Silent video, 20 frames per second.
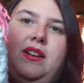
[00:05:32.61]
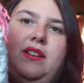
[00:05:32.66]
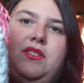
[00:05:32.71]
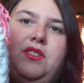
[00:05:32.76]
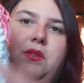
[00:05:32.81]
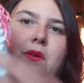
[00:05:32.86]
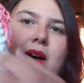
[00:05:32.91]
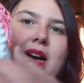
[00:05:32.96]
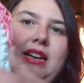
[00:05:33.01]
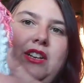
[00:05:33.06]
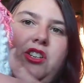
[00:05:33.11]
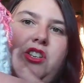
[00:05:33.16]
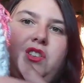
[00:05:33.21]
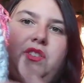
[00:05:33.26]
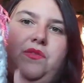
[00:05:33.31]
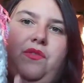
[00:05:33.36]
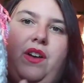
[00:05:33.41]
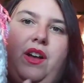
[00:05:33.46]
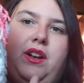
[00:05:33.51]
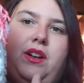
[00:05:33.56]
So I
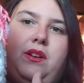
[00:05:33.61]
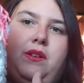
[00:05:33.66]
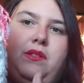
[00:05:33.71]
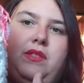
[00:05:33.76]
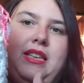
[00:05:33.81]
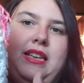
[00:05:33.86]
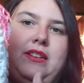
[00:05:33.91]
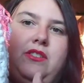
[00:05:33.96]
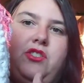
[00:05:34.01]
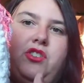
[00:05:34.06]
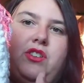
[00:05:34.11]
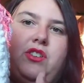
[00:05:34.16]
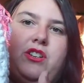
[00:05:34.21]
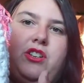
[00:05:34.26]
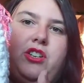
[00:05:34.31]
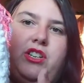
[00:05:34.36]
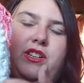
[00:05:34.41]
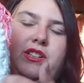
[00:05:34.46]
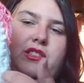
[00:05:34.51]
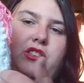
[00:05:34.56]
just followed the
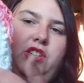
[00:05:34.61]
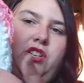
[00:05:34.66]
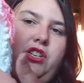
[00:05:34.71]
instructions